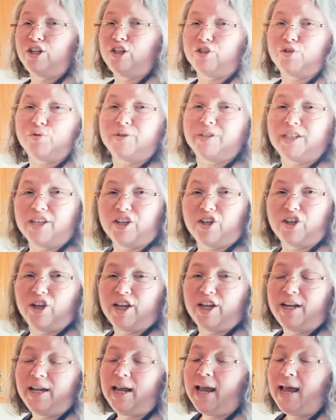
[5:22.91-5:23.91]
really
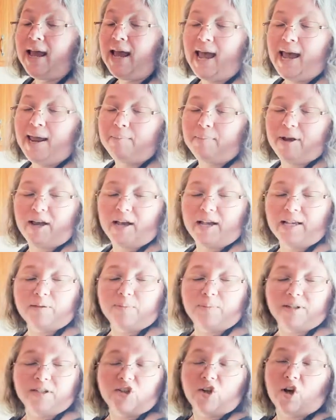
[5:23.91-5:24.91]
good, and my
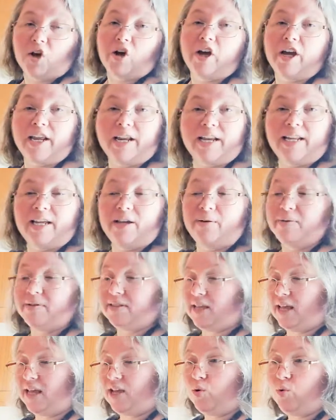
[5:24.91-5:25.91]
husband saw it and he was
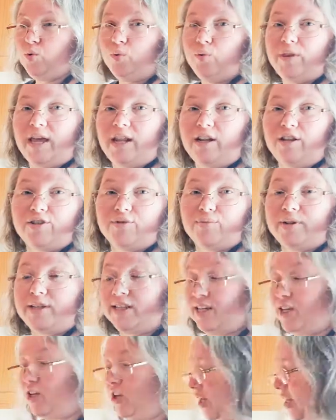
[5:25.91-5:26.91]
like, ooh, that looks really
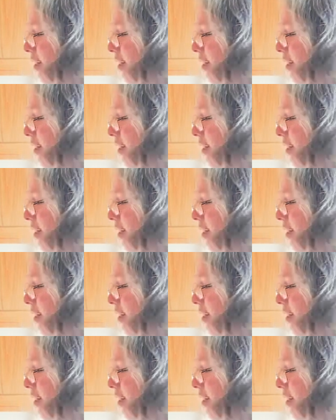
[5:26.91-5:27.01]
good.